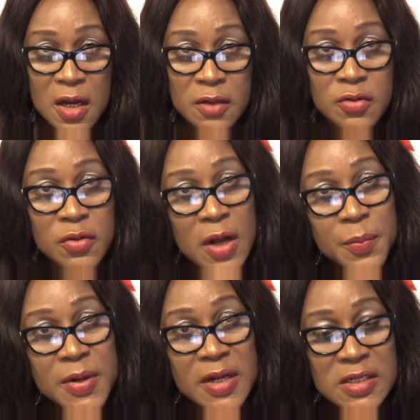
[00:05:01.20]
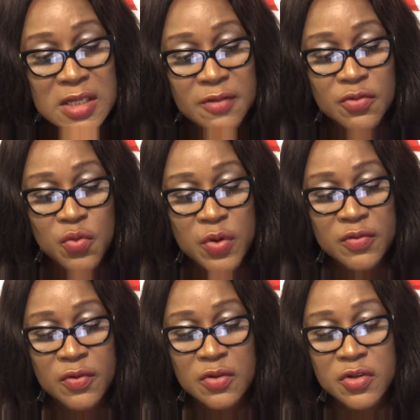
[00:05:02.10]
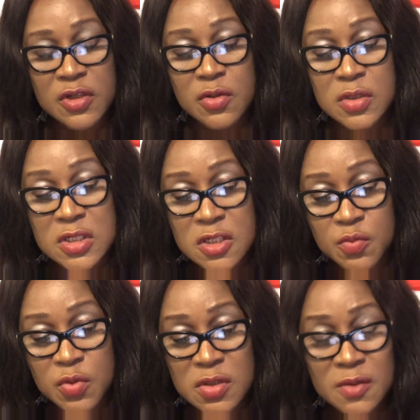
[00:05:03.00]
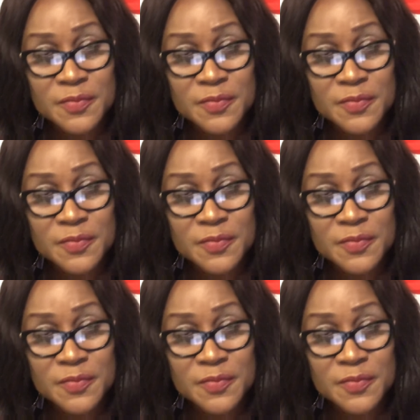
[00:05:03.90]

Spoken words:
do applicants have to wait for 3 to 6 months?